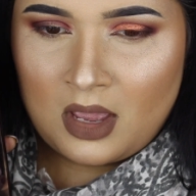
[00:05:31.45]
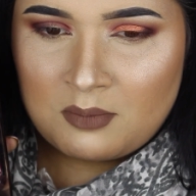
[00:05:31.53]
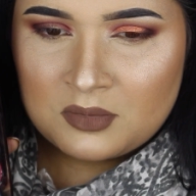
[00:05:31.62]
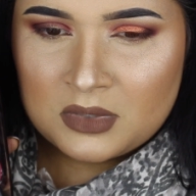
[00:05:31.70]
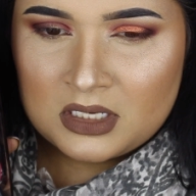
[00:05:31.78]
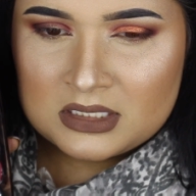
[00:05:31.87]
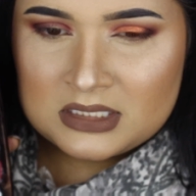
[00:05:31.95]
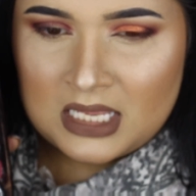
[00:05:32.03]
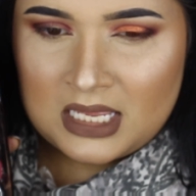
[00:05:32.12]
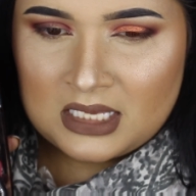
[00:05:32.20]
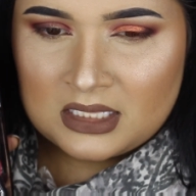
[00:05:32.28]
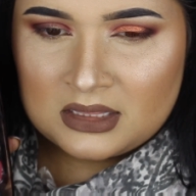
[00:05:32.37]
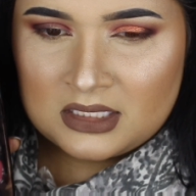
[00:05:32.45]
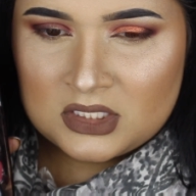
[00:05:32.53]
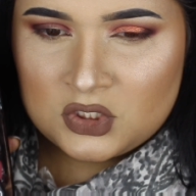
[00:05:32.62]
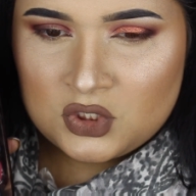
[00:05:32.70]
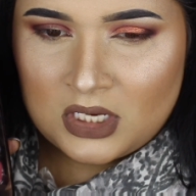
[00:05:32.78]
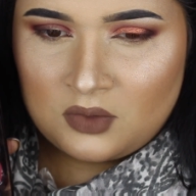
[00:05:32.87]
I'm going to take
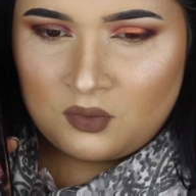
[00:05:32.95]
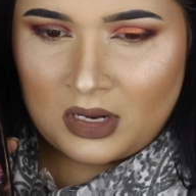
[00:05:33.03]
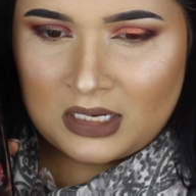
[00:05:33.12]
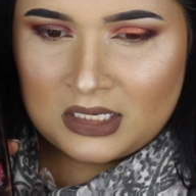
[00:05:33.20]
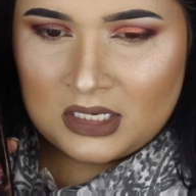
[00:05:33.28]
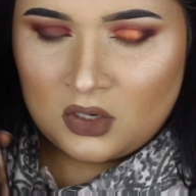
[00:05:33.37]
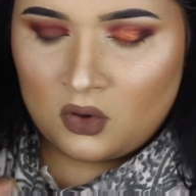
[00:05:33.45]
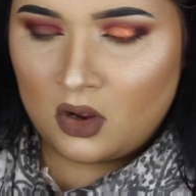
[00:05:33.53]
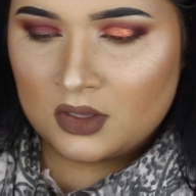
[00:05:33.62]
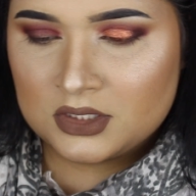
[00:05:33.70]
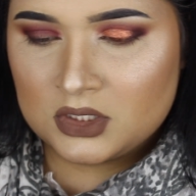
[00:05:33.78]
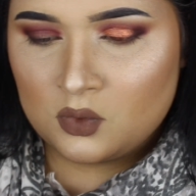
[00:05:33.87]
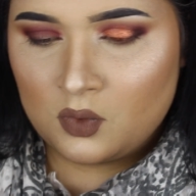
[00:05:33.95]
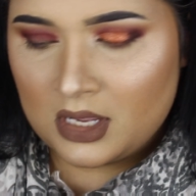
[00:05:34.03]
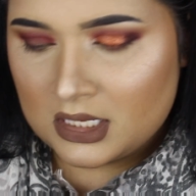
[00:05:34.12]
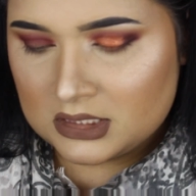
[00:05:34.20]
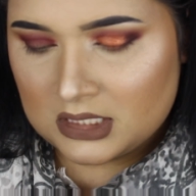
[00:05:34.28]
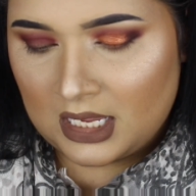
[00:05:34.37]
this shade right here onto it